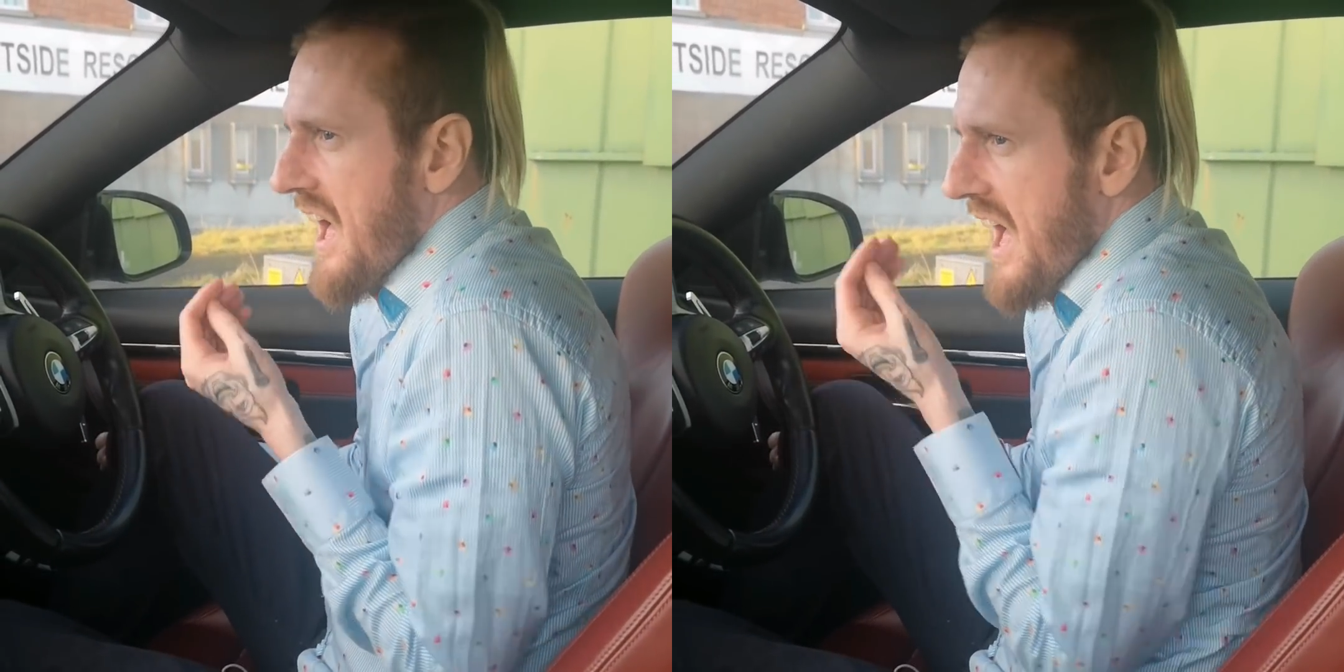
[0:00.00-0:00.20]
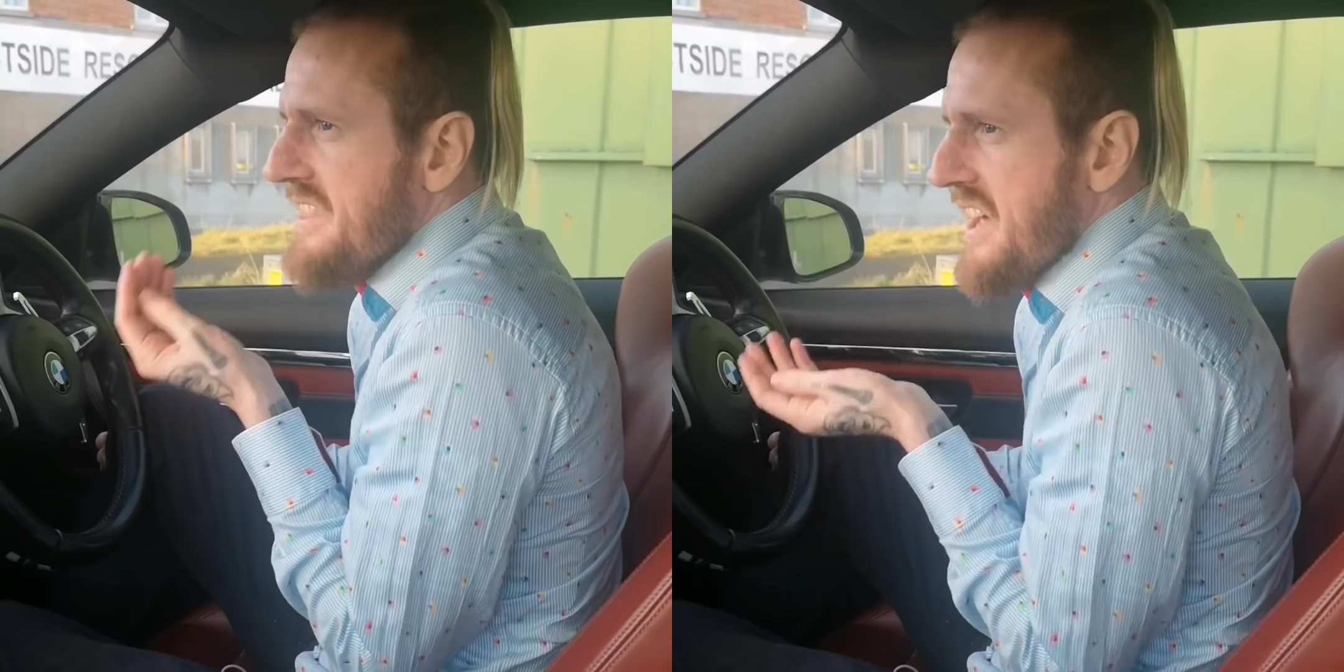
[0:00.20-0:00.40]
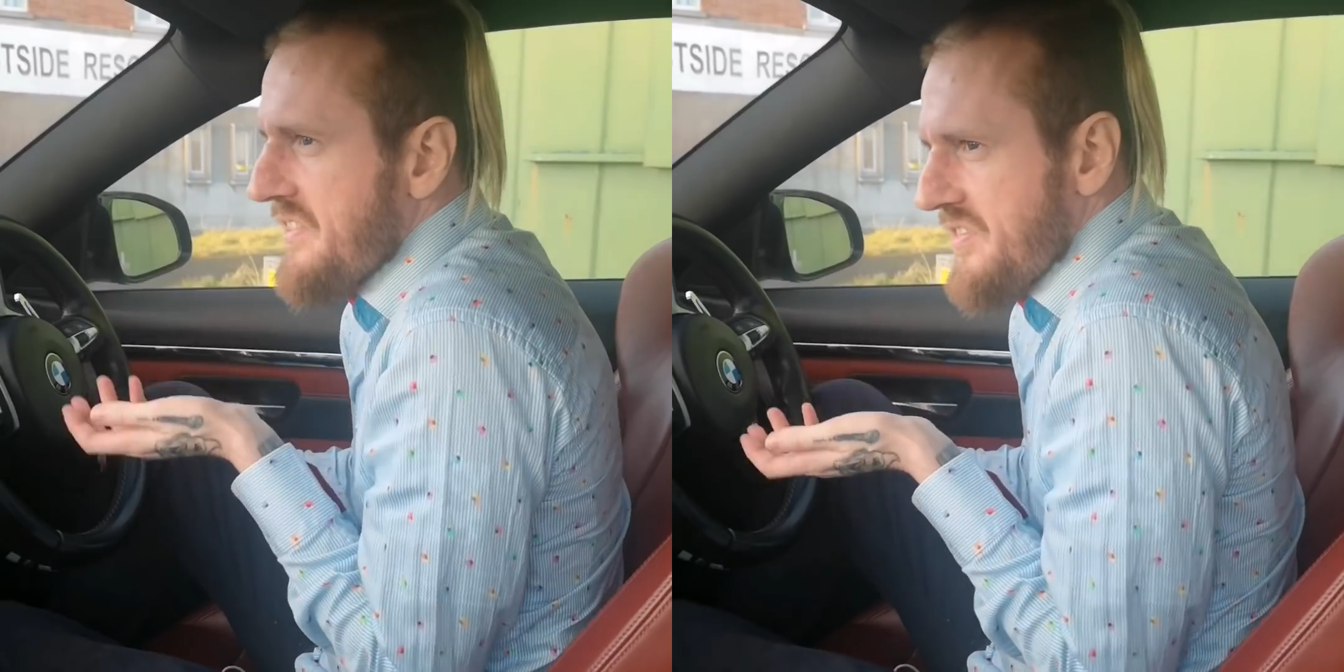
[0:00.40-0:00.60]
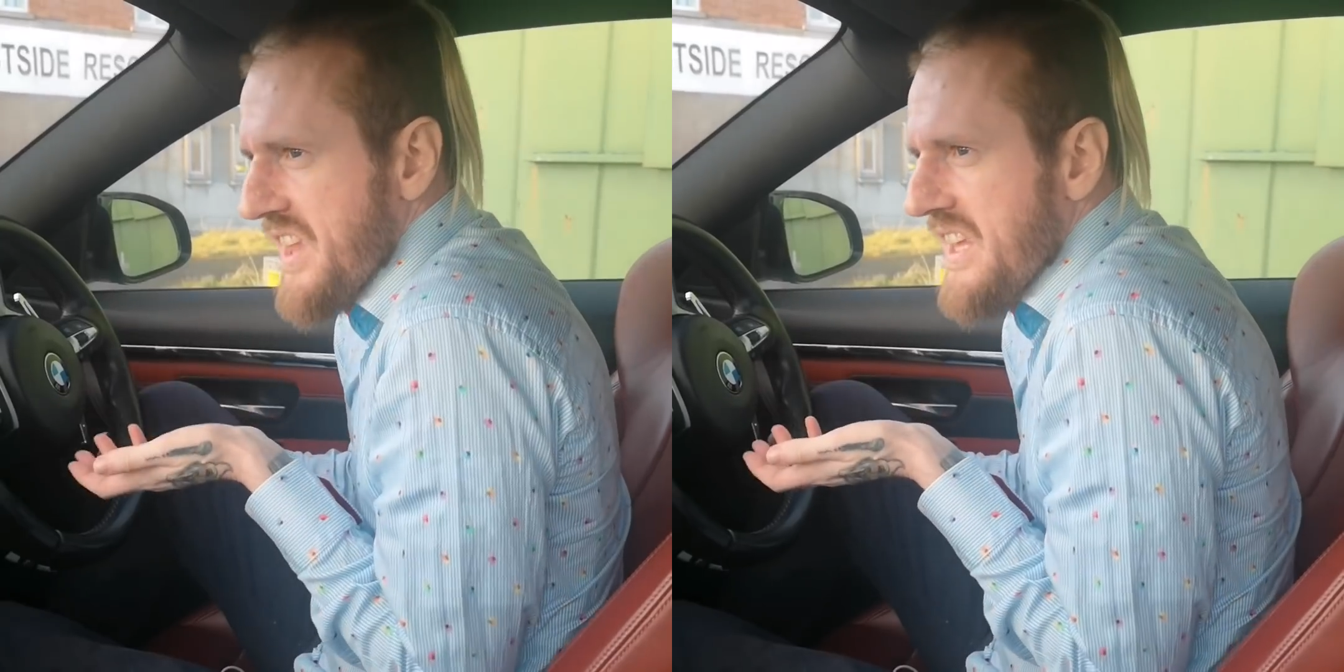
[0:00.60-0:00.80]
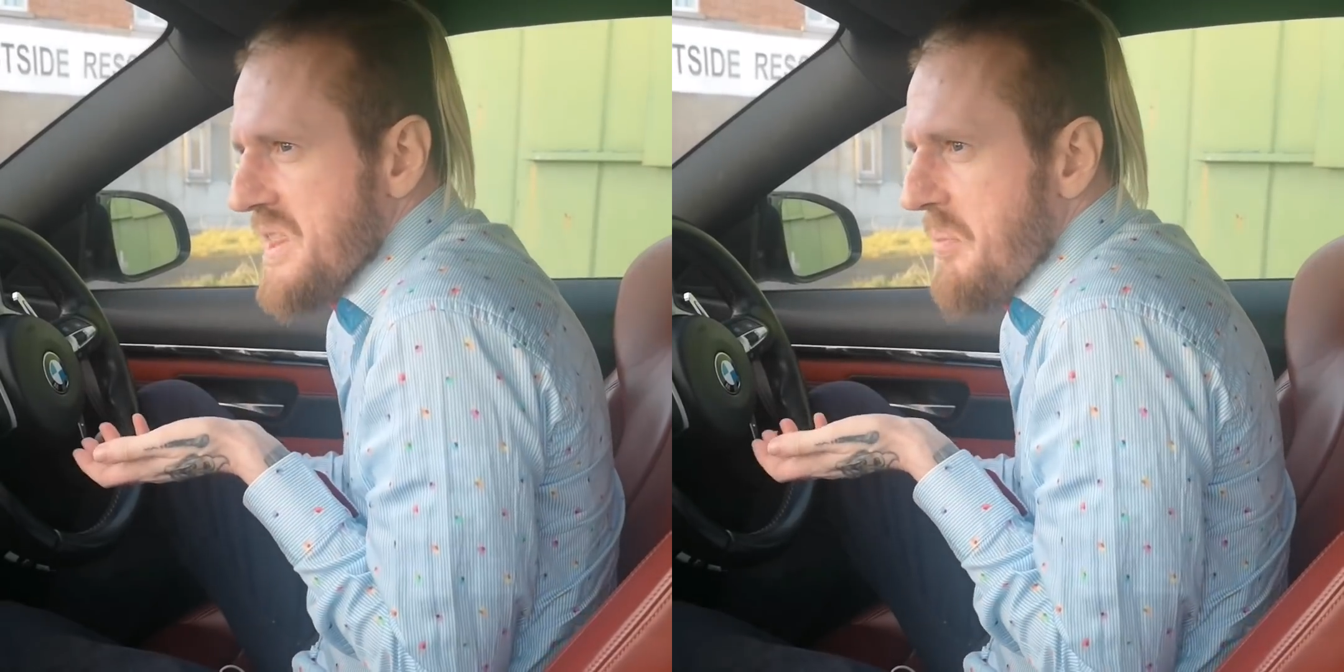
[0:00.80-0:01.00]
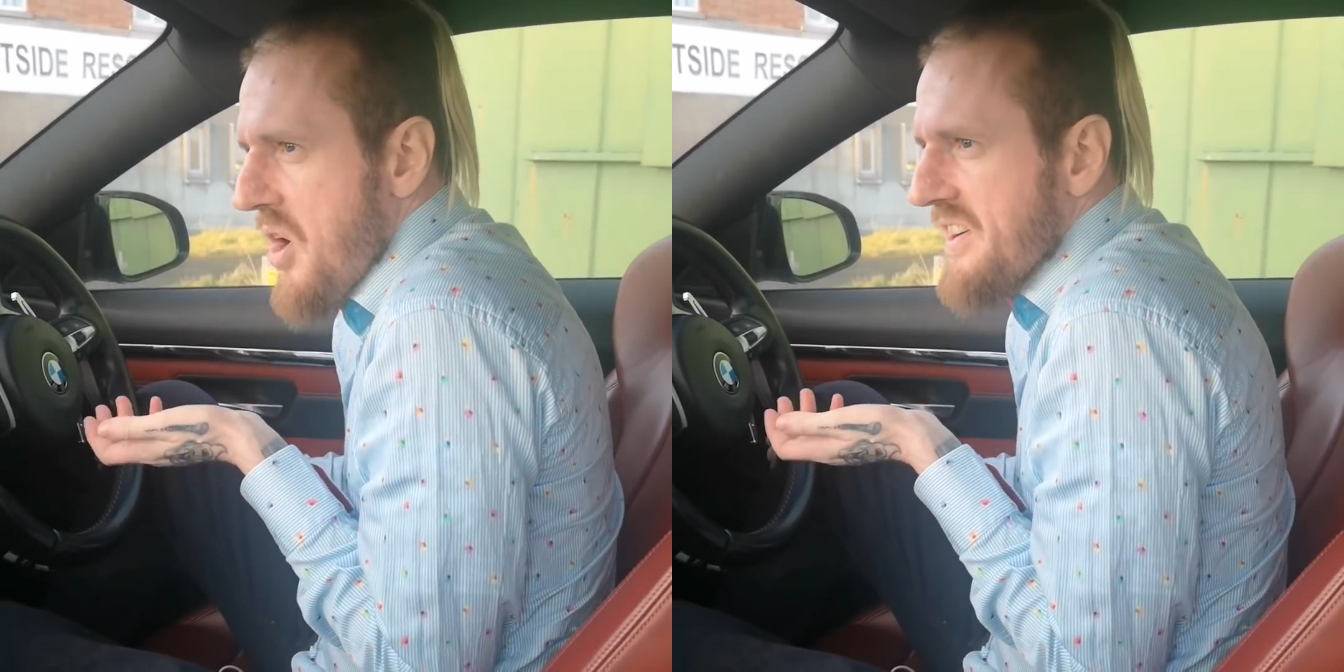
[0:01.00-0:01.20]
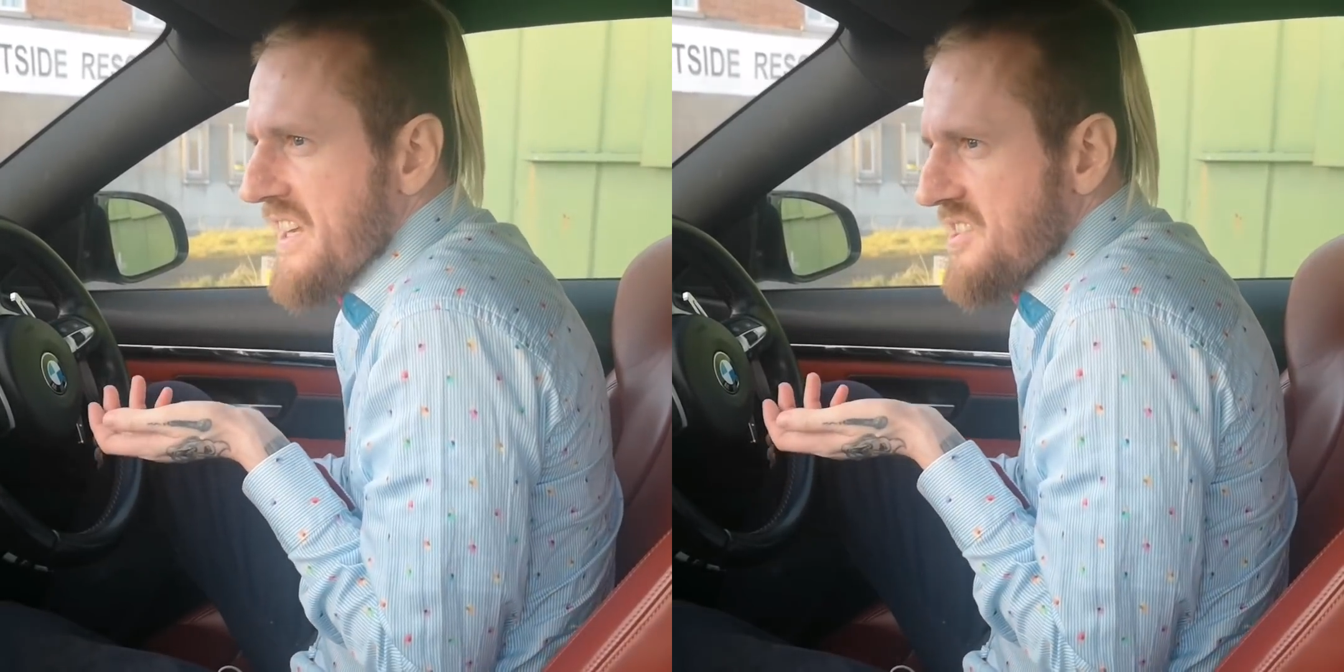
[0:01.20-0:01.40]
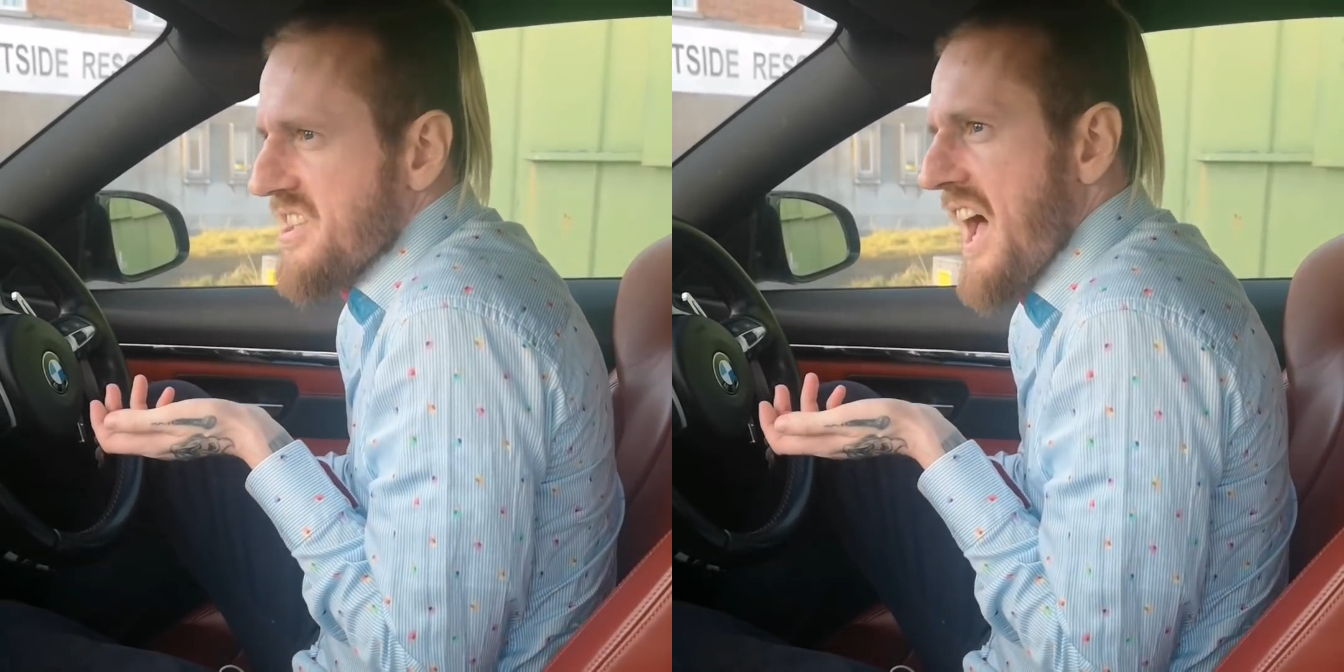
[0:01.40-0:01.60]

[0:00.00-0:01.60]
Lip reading: And if in the mornings